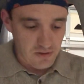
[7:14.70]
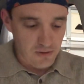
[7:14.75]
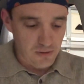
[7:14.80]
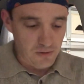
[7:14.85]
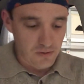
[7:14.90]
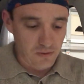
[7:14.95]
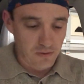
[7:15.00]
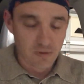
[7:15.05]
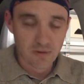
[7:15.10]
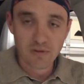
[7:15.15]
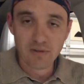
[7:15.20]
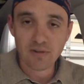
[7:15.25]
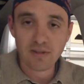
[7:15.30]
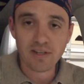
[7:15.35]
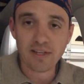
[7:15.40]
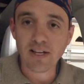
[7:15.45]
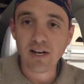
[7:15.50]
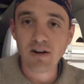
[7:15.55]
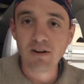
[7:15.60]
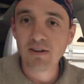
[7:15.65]
Who
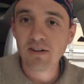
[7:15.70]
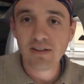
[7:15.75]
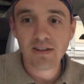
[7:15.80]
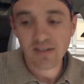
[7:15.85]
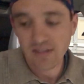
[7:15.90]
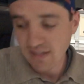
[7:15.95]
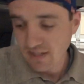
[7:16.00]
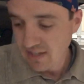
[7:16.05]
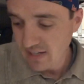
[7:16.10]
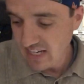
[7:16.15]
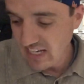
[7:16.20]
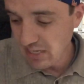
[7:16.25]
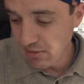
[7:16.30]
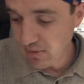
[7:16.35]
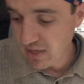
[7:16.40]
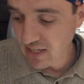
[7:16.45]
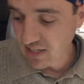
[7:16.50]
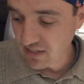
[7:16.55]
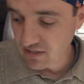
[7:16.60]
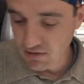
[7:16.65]

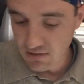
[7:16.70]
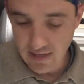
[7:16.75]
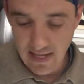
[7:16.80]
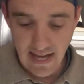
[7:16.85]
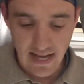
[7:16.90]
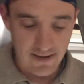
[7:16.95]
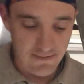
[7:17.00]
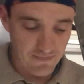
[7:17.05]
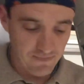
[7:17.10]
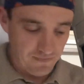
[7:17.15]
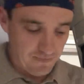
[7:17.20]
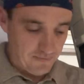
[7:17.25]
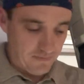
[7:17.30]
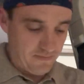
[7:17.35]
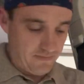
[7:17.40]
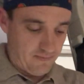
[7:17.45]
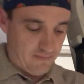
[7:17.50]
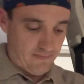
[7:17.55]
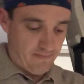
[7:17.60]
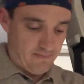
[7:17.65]
anybody can do that.
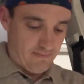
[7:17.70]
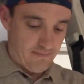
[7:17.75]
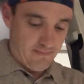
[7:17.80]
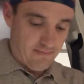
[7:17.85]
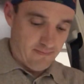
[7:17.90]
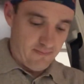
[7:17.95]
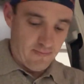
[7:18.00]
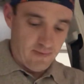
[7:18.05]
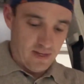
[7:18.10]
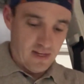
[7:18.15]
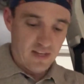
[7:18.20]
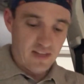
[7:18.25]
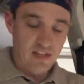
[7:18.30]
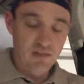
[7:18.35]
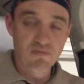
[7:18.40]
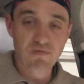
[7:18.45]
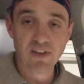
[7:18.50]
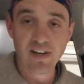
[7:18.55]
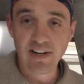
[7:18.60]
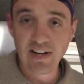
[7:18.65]

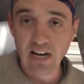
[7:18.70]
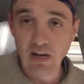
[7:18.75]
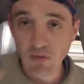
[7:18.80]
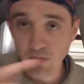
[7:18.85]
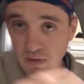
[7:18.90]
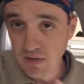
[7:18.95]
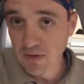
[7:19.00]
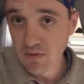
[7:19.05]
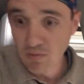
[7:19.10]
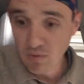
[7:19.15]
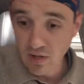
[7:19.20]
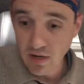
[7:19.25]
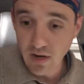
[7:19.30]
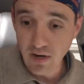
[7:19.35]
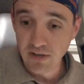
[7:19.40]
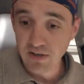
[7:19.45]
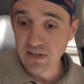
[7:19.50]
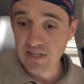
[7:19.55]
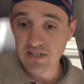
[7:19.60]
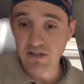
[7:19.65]
Then figure out what
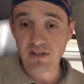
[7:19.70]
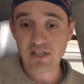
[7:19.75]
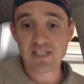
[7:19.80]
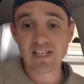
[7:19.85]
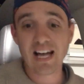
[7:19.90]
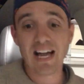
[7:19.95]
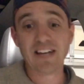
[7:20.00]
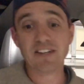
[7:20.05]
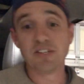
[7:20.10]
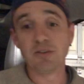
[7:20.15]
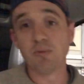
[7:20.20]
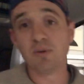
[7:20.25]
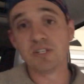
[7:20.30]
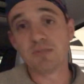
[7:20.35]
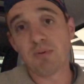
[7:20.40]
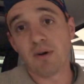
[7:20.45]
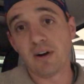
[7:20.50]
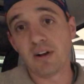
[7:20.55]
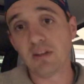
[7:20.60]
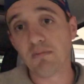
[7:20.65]
arteries are assigned to
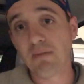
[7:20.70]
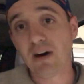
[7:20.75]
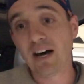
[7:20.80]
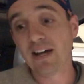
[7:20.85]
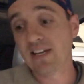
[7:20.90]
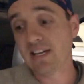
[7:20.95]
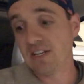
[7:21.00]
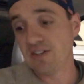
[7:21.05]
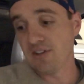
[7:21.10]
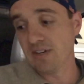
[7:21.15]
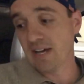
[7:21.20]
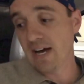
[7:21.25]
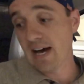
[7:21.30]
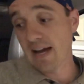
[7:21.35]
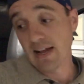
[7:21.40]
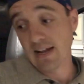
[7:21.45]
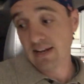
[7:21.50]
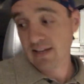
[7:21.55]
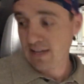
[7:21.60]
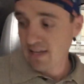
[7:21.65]
which part of the body, and you
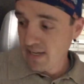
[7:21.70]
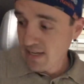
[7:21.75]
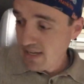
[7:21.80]
got it.